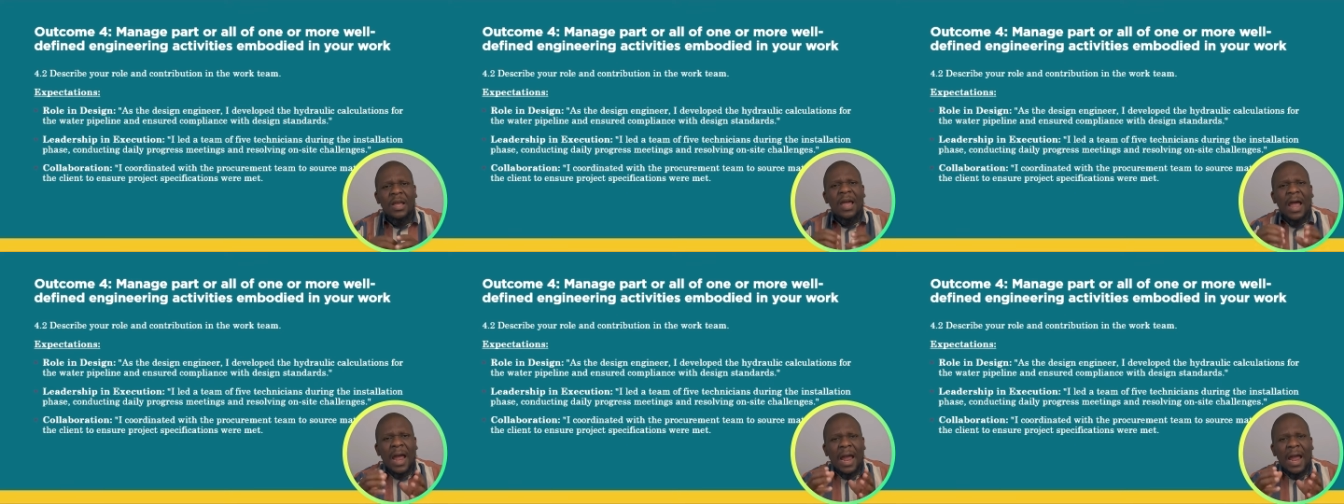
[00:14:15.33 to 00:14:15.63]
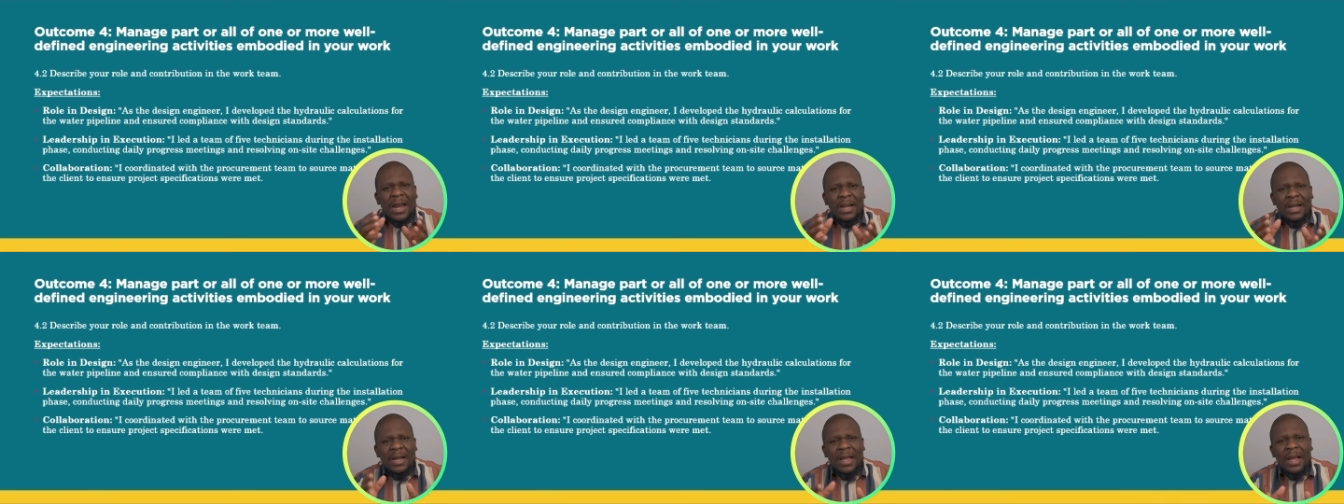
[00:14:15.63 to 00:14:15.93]

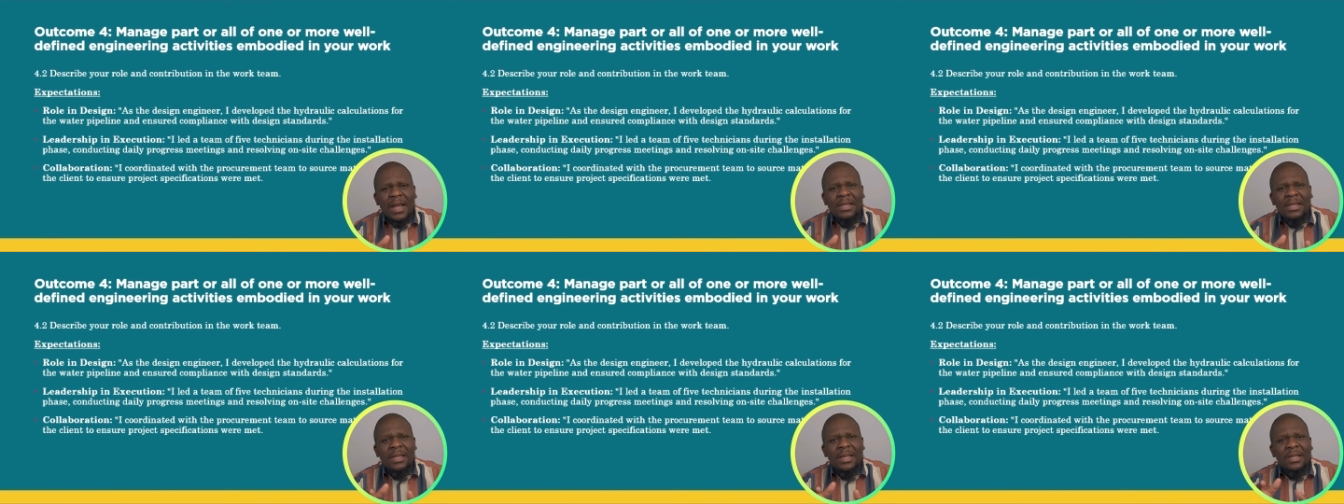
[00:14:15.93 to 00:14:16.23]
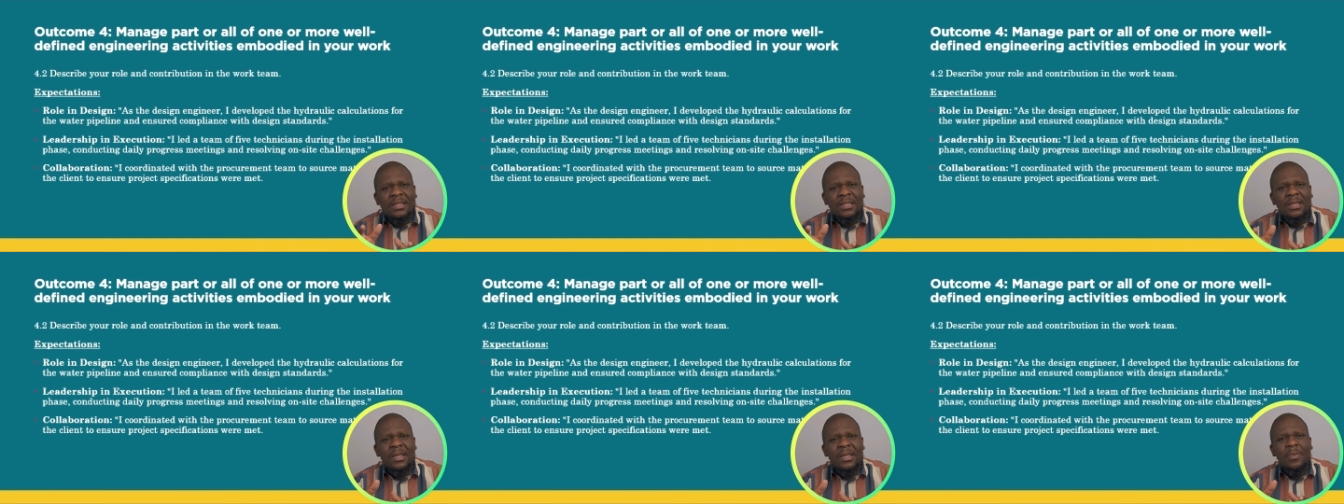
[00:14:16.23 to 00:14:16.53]
I led the
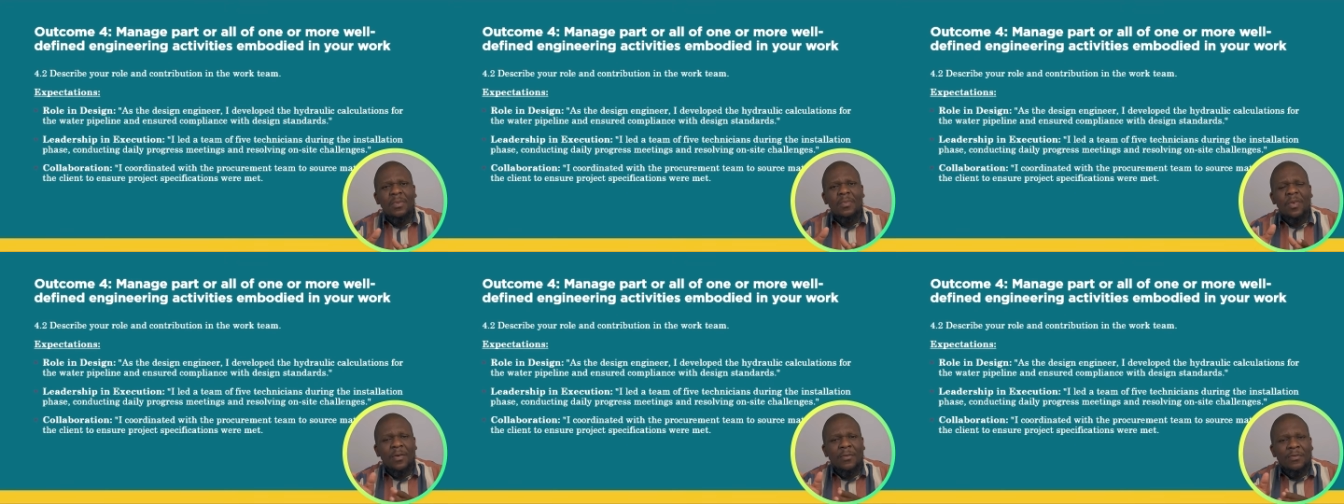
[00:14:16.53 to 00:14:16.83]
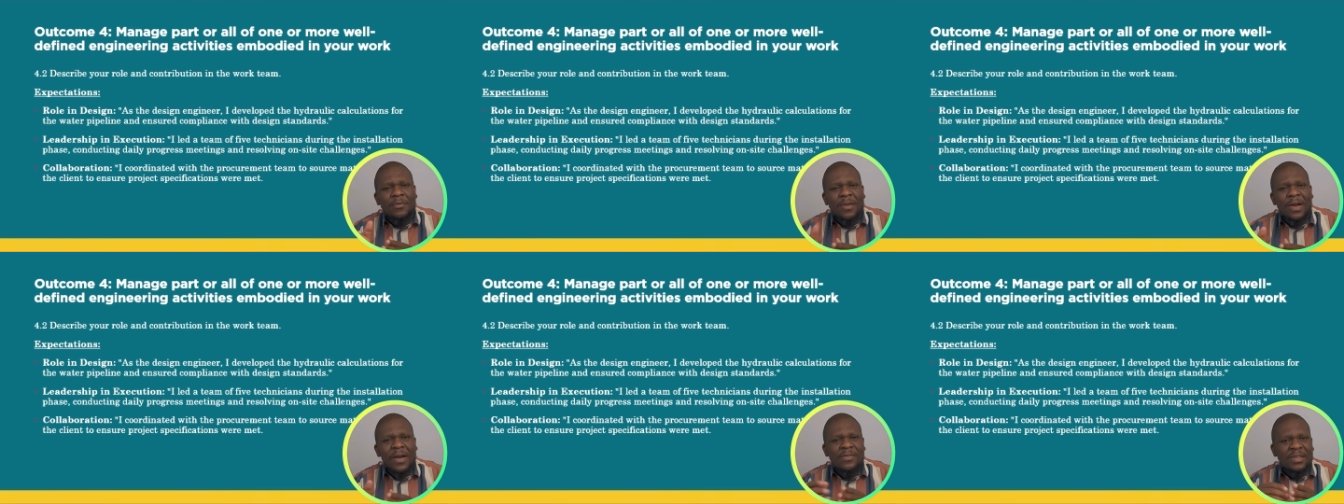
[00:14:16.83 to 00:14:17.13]
team of
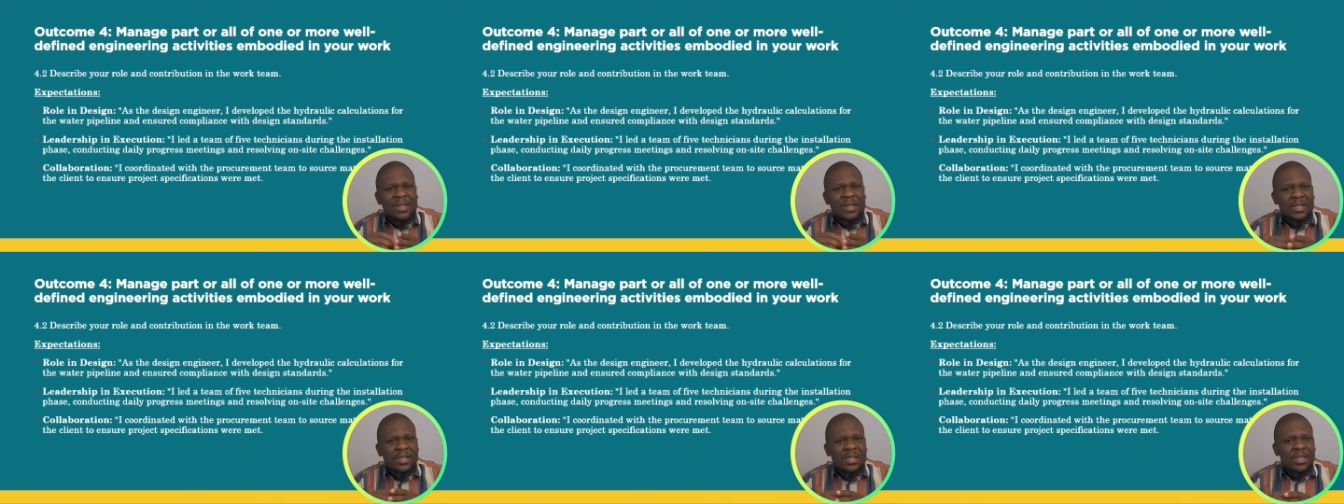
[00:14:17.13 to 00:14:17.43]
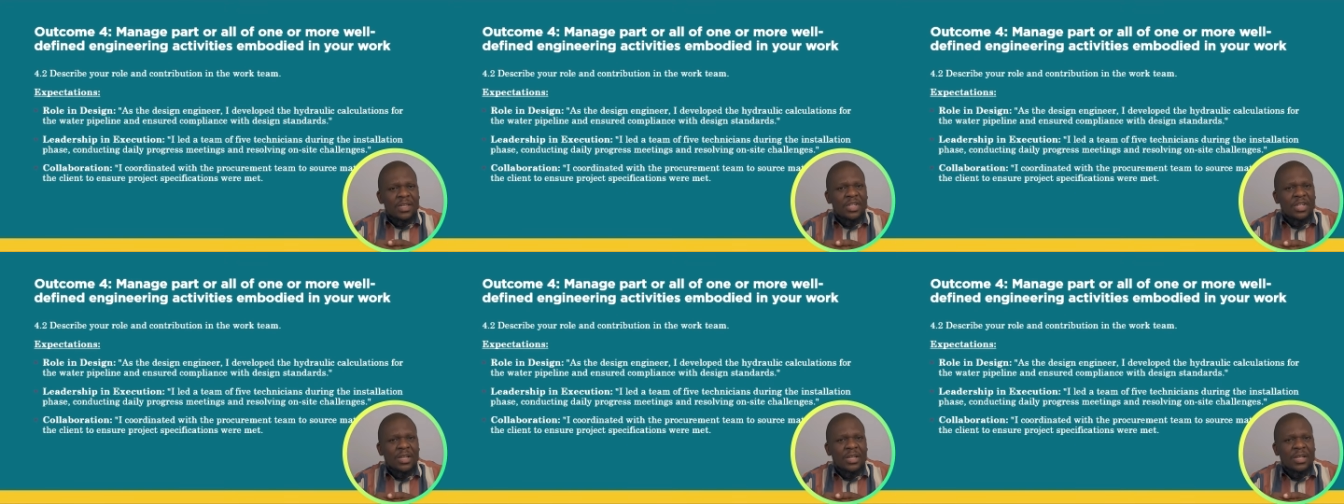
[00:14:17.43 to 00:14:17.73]
5
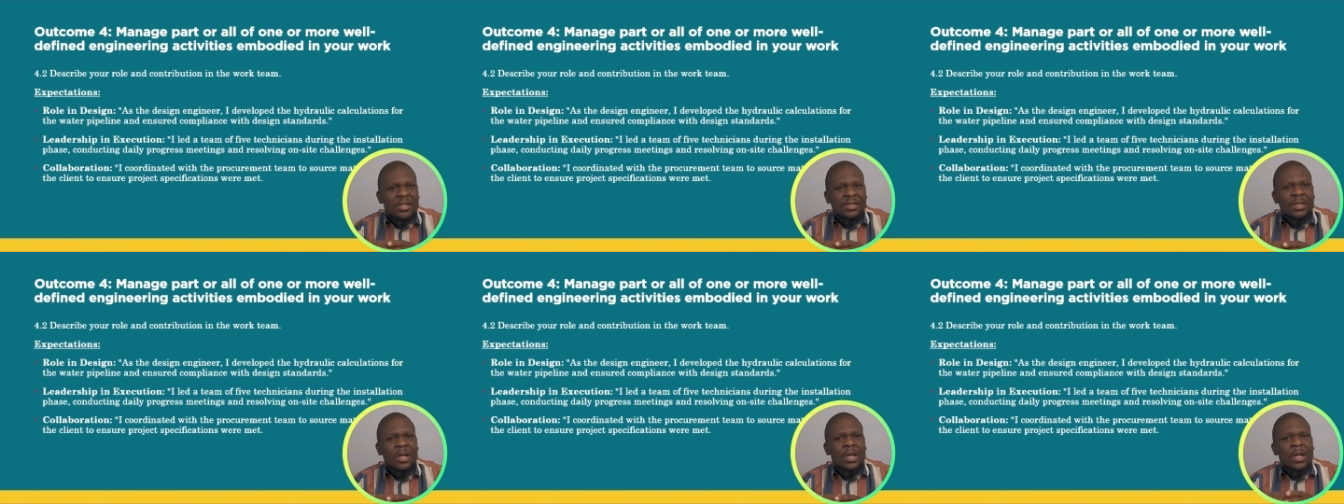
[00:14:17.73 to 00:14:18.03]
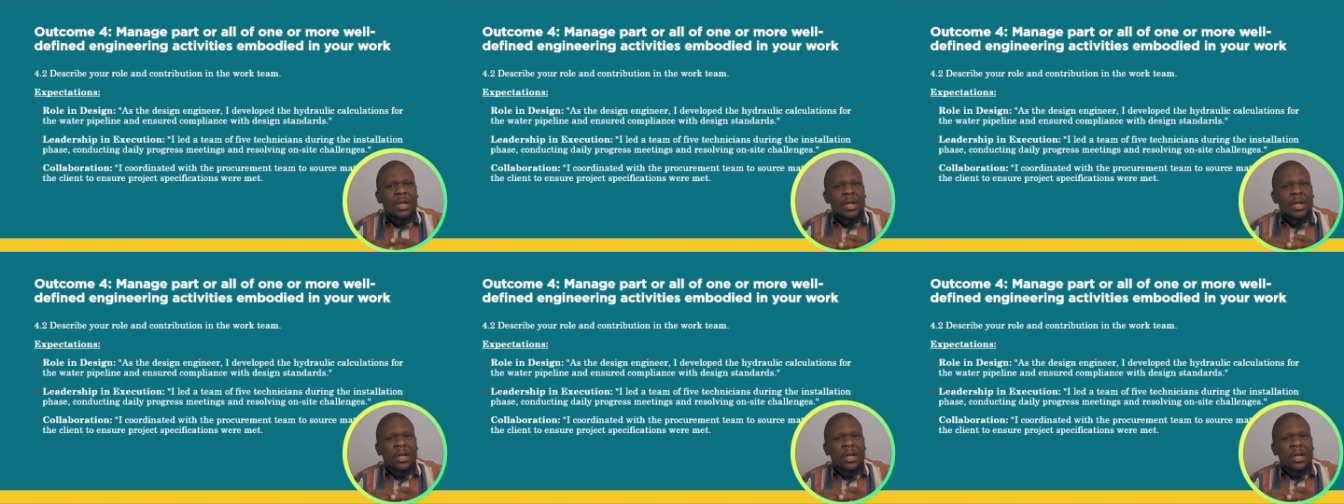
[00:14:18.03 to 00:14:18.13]
technicians